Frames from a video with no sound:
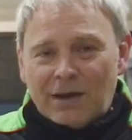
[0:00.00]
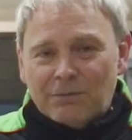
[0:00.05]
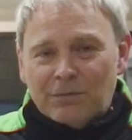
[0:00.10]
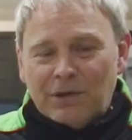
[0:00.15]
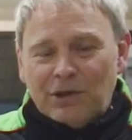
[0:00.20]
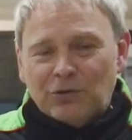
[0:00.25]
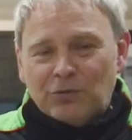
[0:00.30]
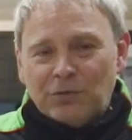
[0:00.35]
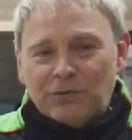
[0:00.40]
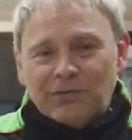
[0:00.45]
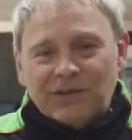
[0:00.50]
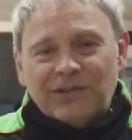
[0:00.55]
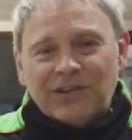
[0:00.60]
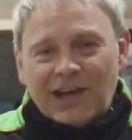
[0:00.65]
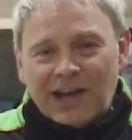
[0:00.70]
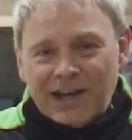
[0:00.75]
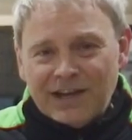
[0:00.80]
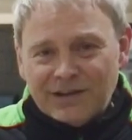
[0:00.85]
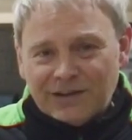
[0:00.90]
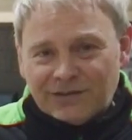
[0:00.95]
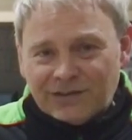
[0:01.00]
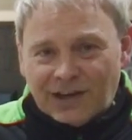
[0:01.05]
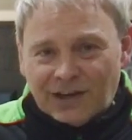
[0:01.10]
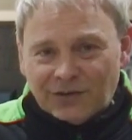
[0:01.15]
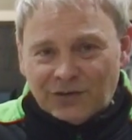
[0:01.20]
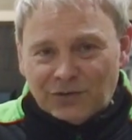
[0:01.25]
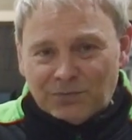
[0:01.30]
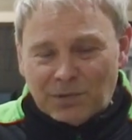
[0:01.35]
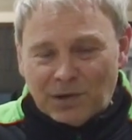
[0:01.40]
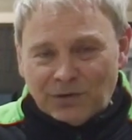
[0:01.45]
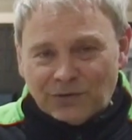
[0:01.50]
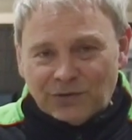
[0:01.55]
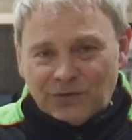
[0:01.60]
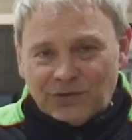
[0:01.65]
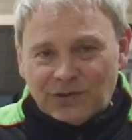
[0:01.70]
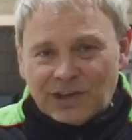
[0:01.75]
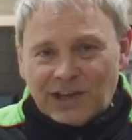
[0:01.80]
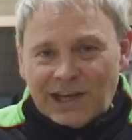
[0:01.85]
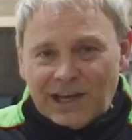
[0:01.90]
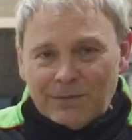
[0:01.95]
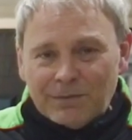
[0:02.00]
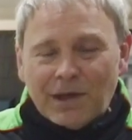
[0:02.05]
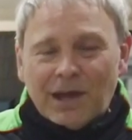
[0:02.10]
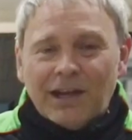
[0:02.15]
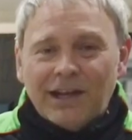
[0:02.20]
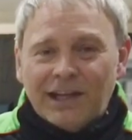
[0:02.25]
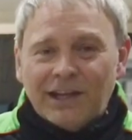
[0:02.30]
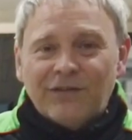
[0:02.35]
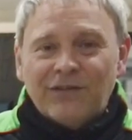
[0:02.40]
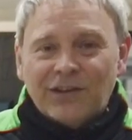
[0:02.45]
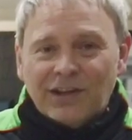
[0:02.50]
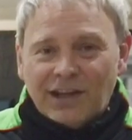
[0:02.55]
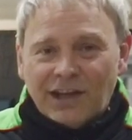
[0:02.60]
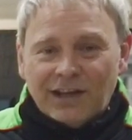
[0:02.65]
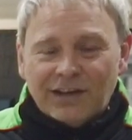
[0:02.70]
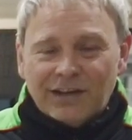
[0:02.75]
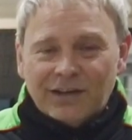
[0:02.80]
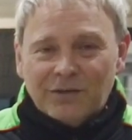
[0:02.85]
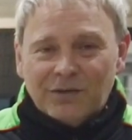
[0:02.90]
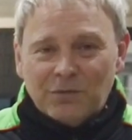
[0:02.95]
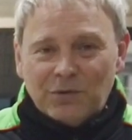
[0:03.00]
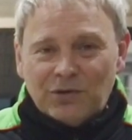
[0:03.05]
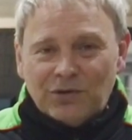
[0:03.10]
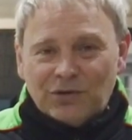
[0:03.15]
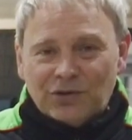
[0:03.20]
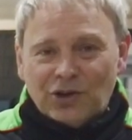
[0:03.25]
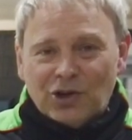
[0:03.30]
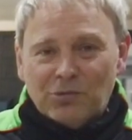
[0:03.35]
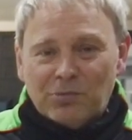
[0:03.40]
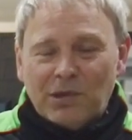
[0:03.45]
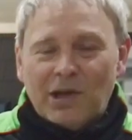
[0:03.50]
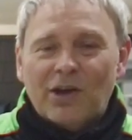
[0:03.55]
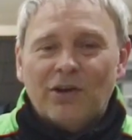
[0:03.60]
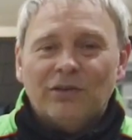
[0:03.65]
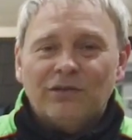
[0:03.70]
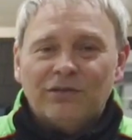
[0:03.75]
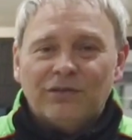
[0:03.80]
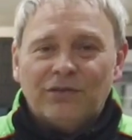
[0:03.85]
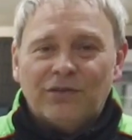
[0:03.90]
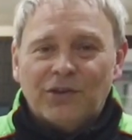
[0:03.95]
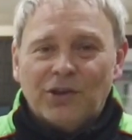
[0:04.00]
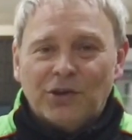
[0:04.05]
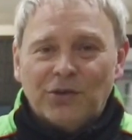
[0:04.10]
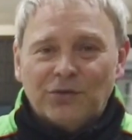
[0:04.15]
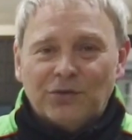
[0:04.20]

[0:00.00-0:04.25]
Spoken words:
and means we've retained the standard suspension to keep that lift kit, which is going to be helpful for